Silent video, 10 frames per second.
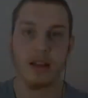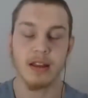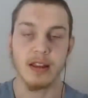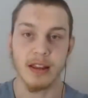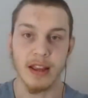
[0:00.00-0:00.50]

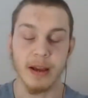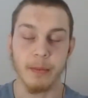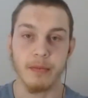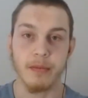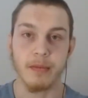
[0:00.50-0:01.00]
Yeah,
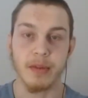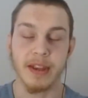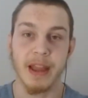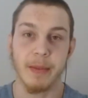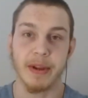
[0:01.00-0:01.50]
you
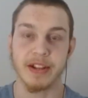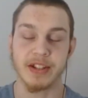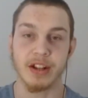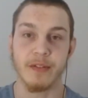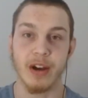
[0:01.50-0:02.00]
can't make
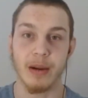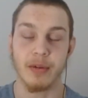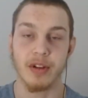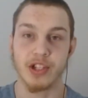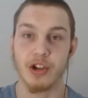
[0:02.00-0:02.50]
this stuff
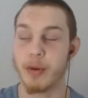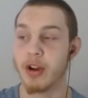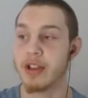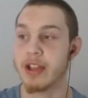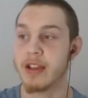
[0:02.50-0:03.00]
up. So
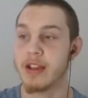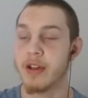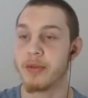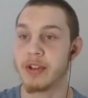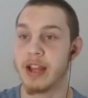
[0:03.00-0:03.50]
apparently
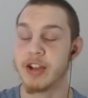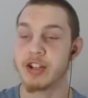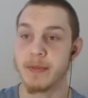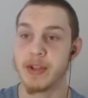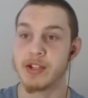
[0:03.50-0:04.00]
the
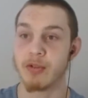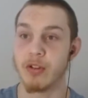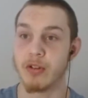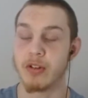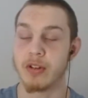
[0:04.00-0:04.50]
nation of
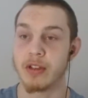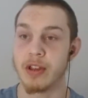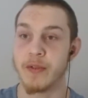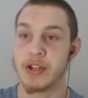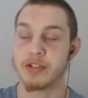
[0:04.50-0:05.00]
Israel,
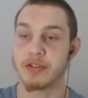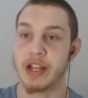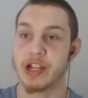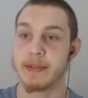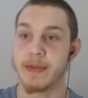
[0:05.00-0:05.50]
the physical
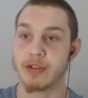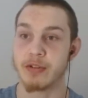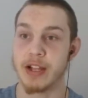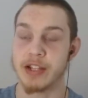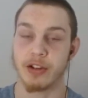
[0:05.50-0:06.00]
nation of
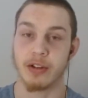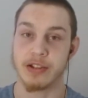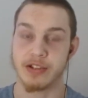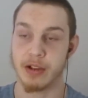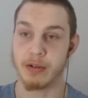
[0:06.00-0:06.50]
Israel, is a
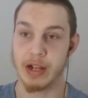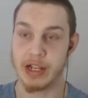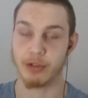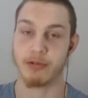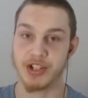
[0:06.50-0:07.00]
is,
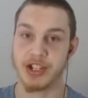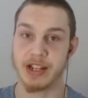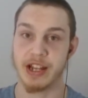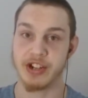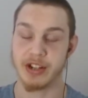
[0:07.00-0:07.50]
is a
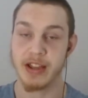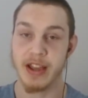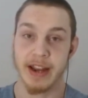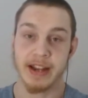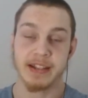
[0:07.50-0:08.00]
Christian nation,
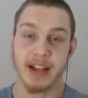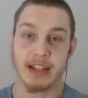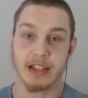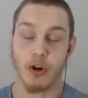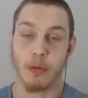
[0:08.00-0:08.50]
and these
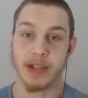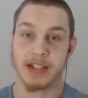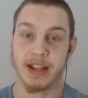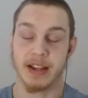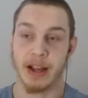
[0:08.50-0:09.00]
guys have
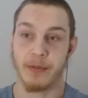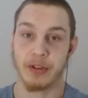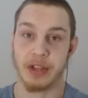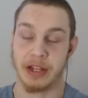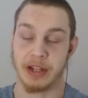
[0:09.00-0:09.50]
openly said, I've
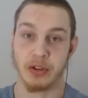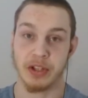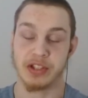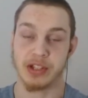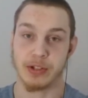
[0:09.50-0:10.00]
like you can
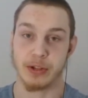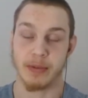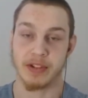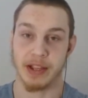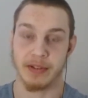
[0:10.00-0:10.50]
listen to their
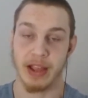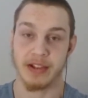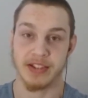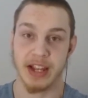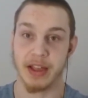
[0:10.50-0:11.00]
sermons. They
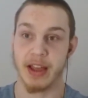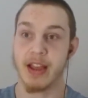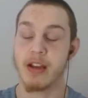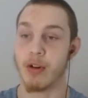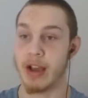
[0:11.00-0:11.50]
they say
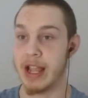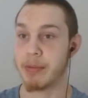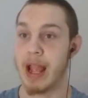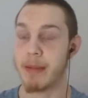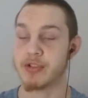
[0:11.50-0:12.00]
that, well,
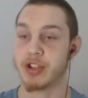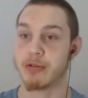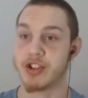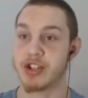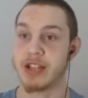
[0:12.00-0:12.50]
Abraham was a
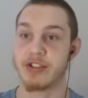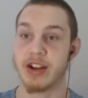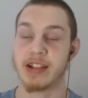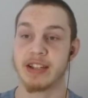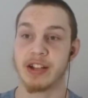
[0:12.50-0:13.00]
Christian. They
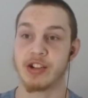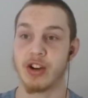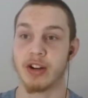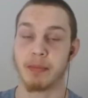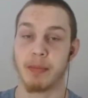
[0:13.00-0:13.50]
try to say that
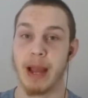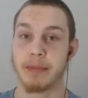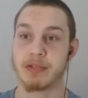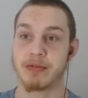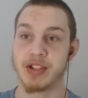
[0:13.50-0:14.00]
John the
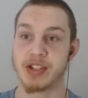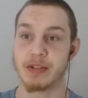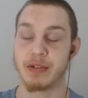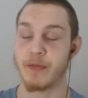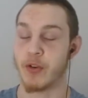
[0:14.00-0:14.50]
Baptist was
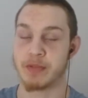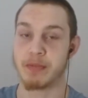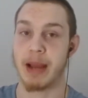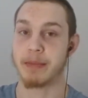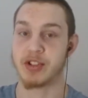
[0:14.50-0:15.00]
the first
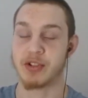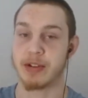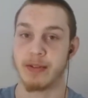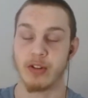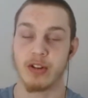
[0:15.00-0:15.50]
Baptist or
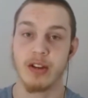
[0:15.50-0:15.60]
whatever.